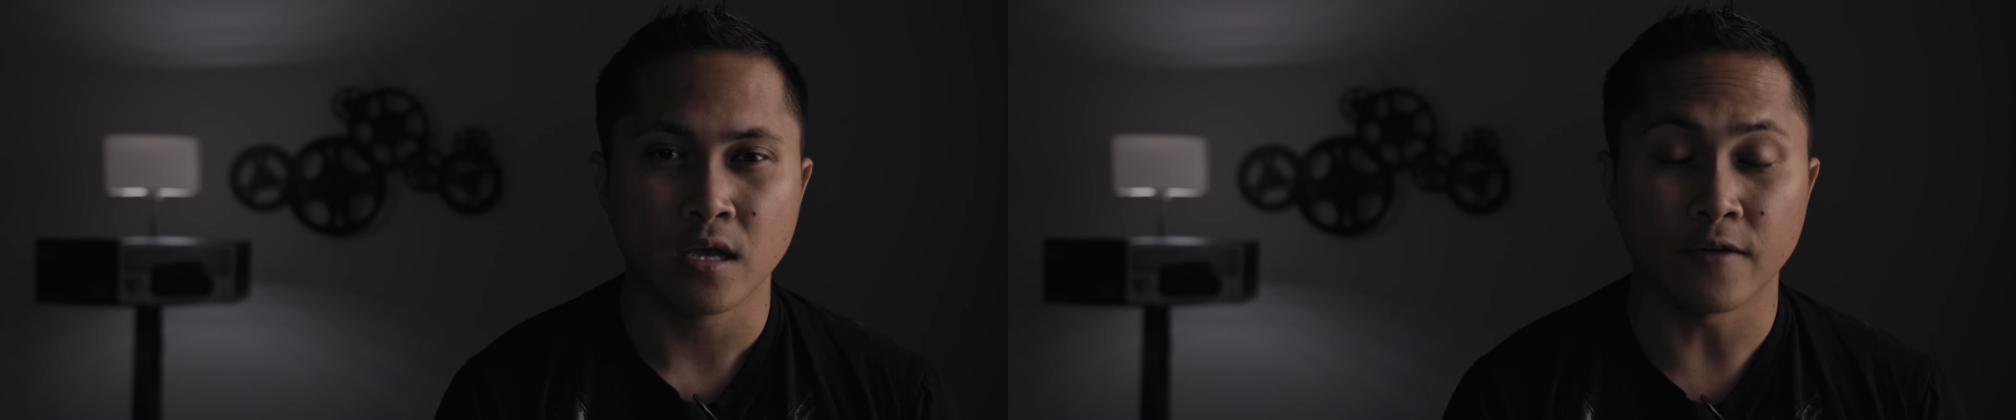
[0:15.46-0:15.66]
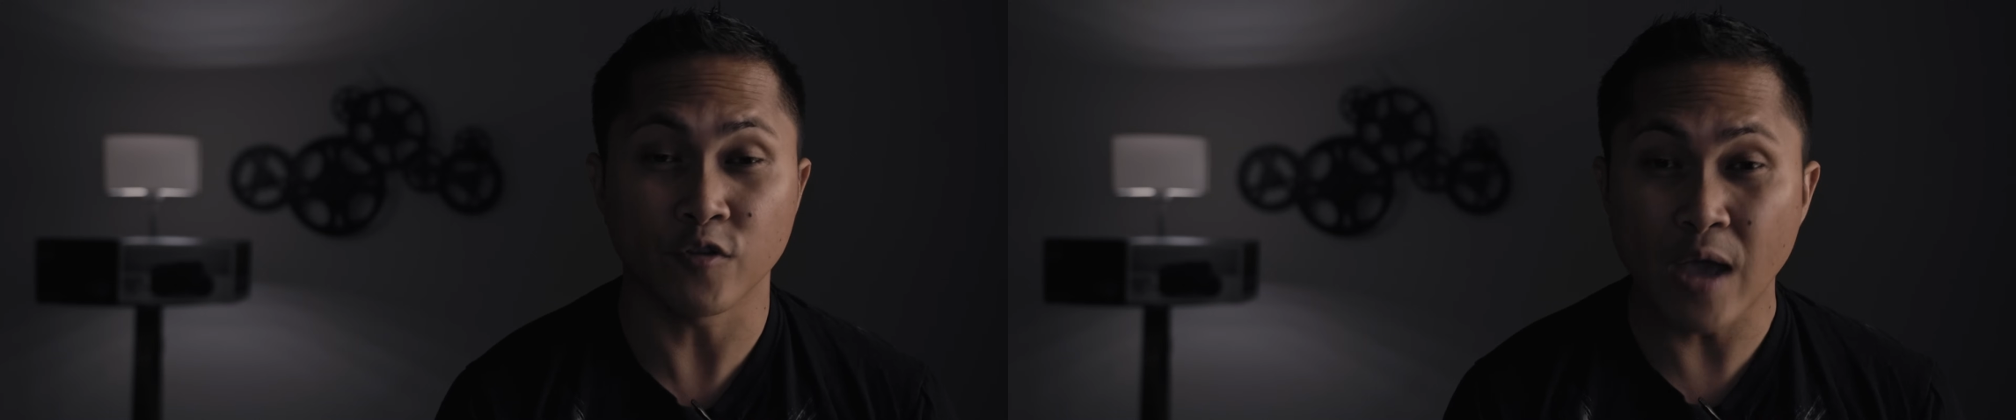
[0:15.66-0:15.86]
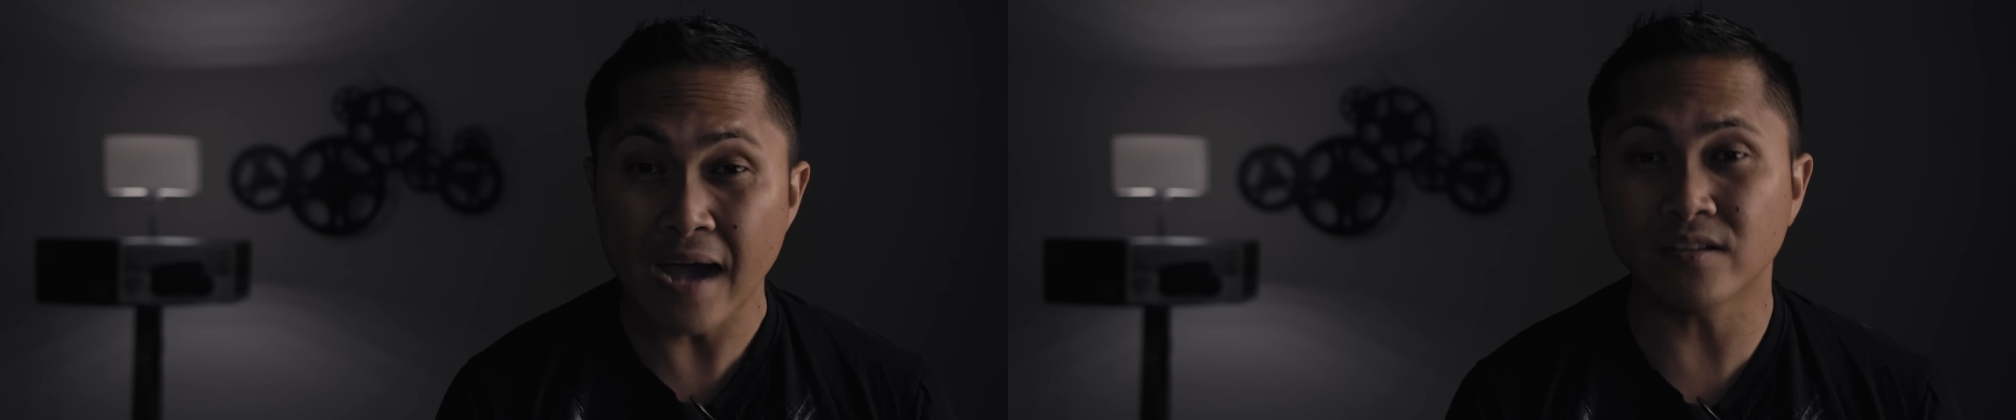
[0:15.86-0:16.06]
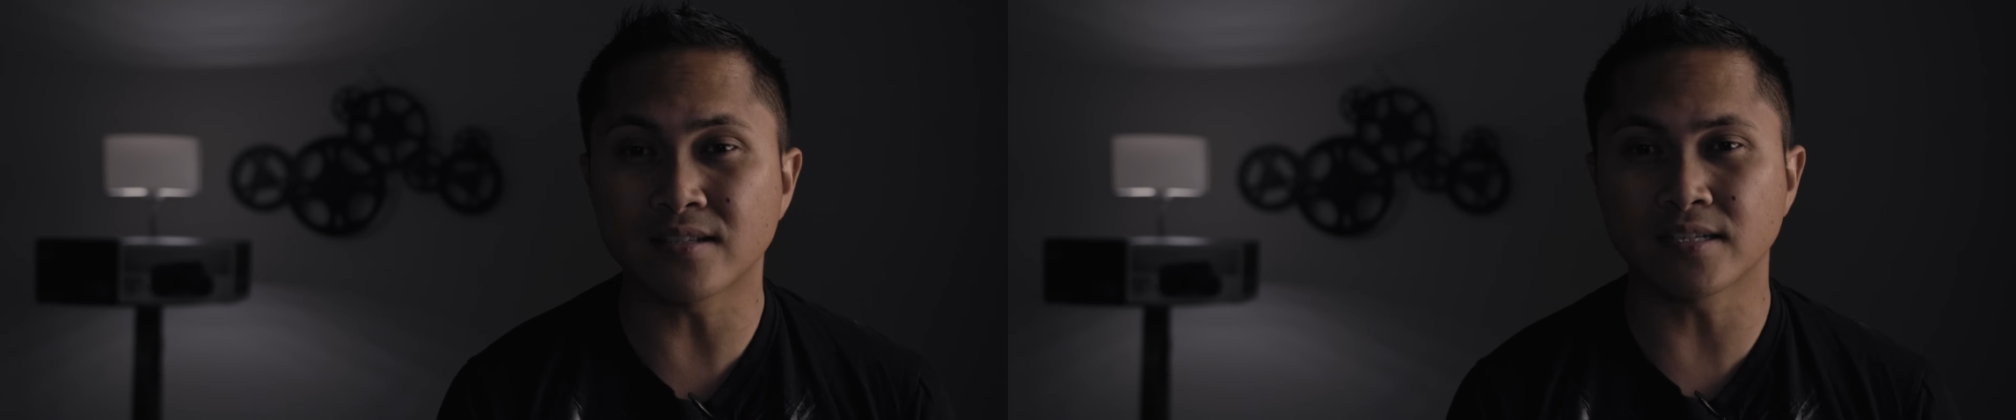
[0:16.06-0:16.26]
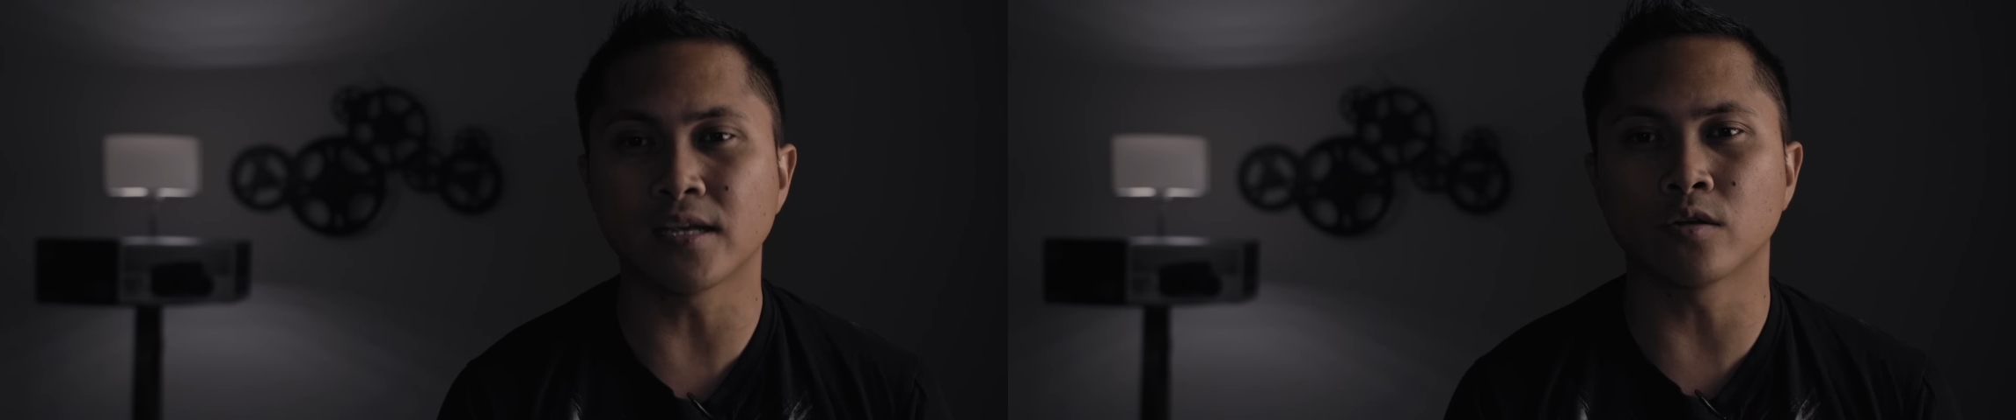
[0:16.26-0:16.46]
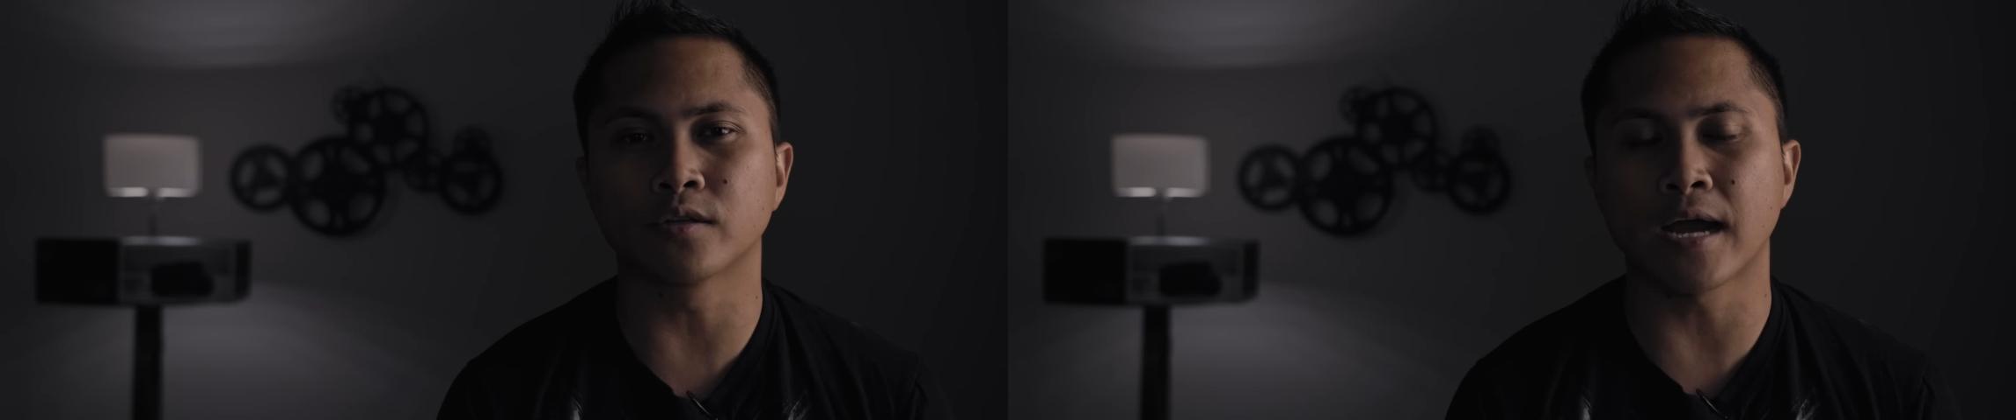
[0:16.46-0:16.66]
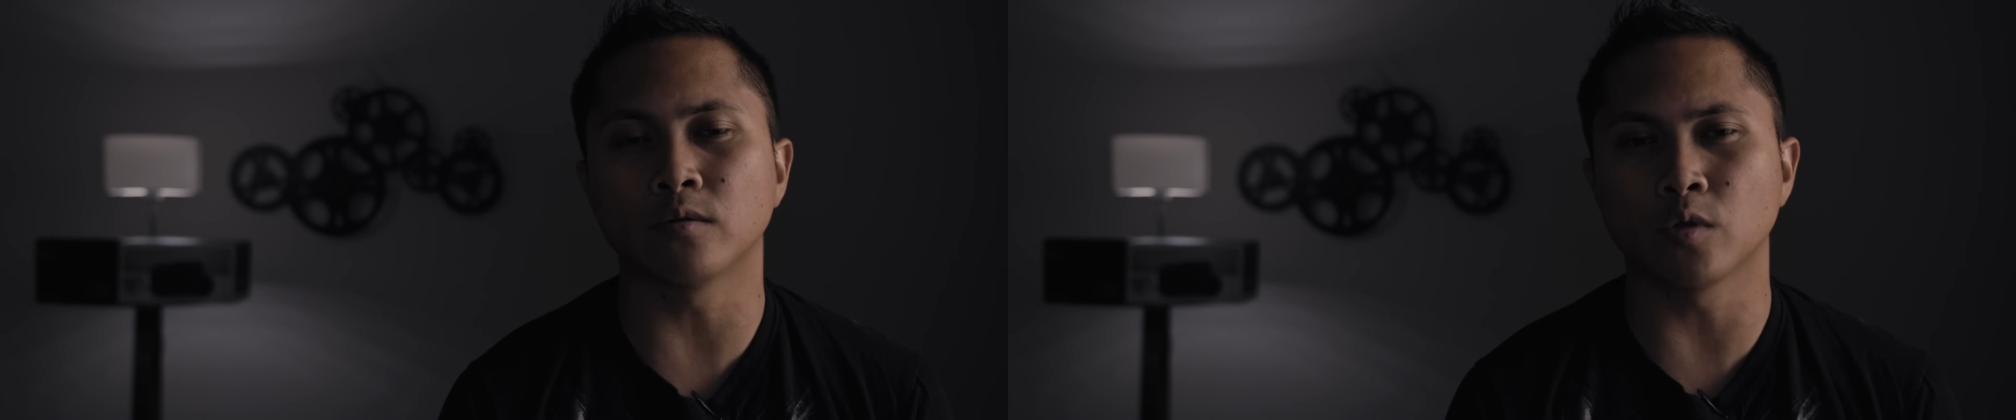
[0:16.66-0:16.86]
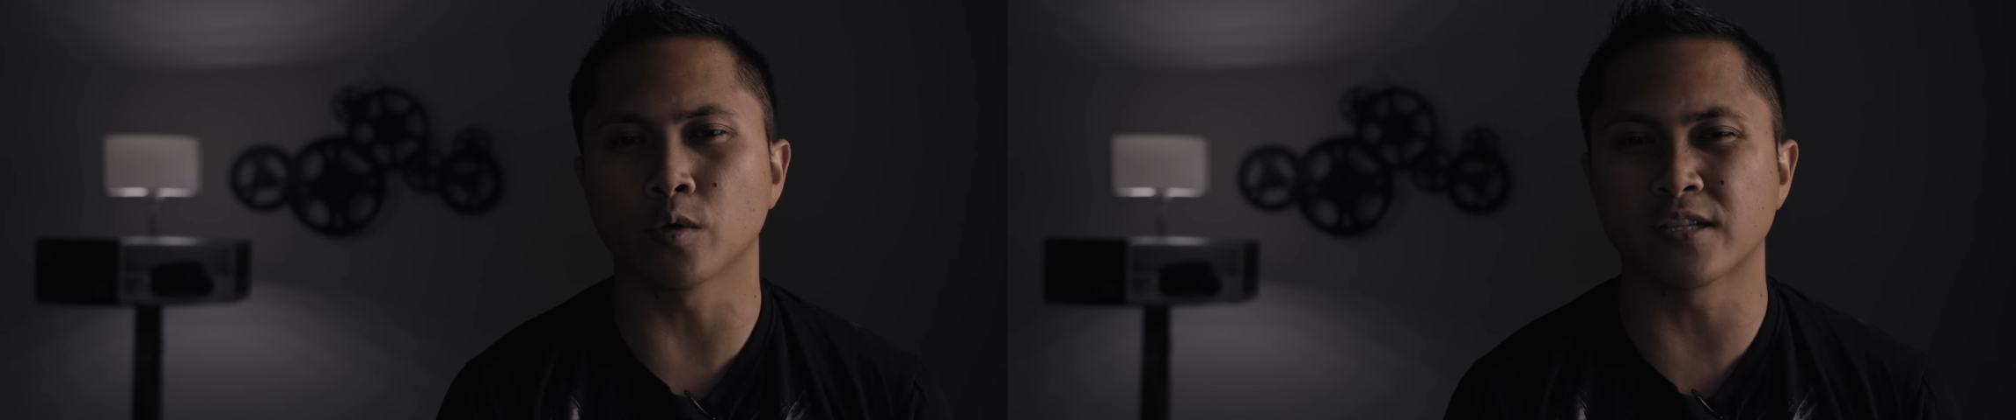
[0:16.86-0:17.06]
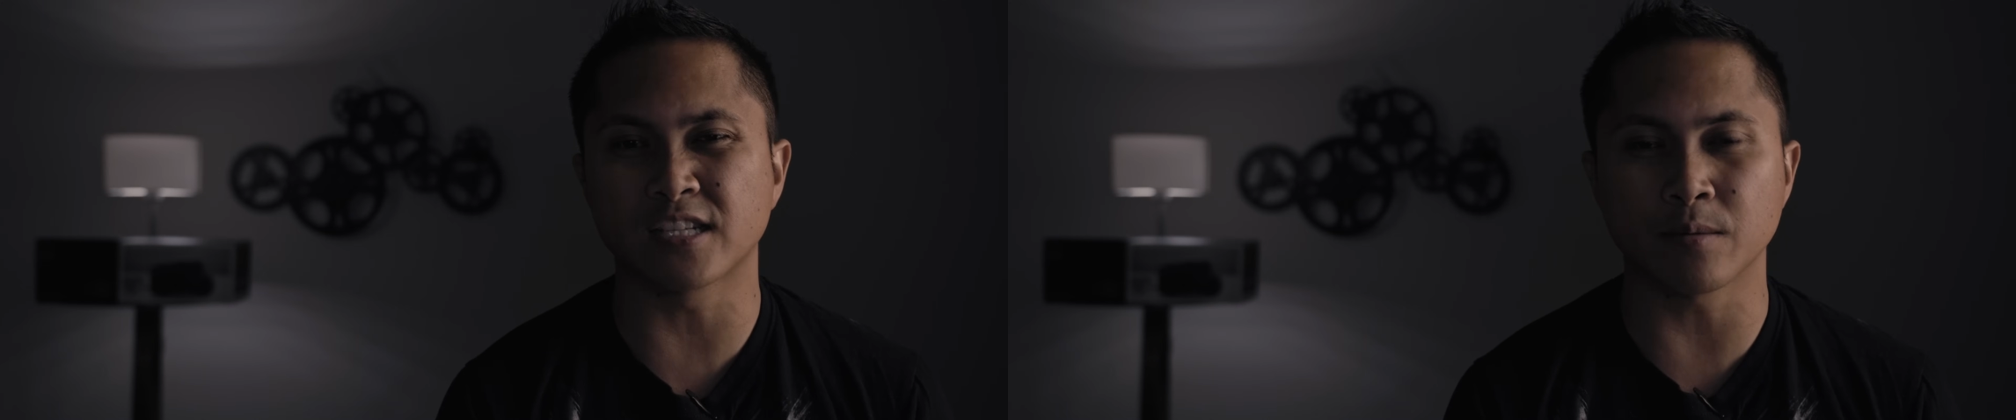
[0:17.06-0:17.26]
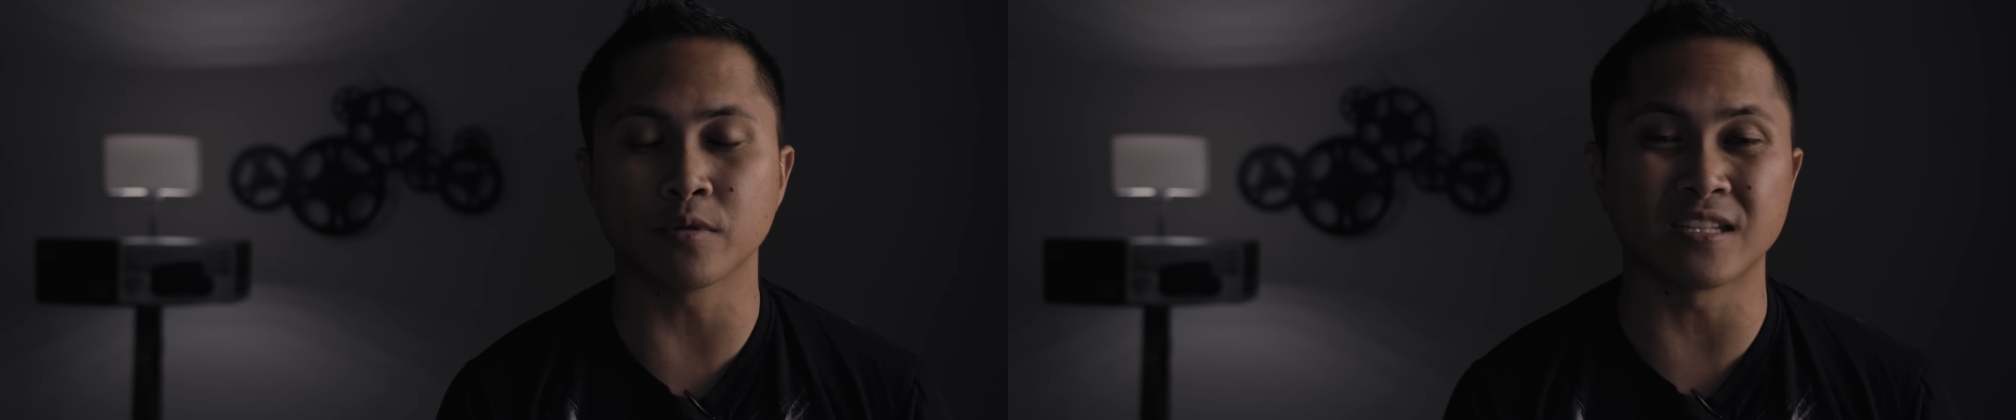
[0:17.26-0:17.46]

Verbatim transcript: If you haven't seen or downloaded some of